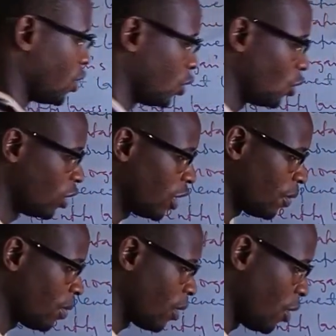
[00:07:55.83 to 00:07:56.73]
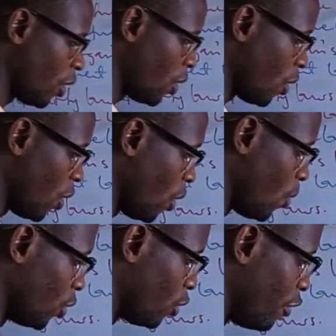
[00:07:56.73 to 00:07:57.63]
So now we
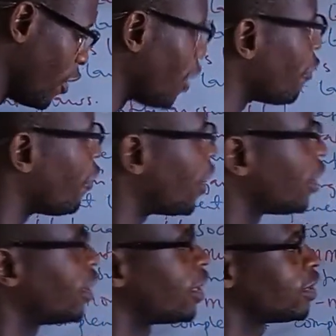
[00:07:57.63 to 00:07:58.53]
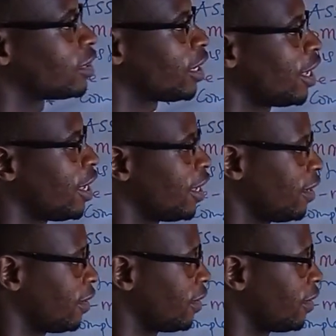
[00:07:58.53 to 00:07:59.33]
want to verify that A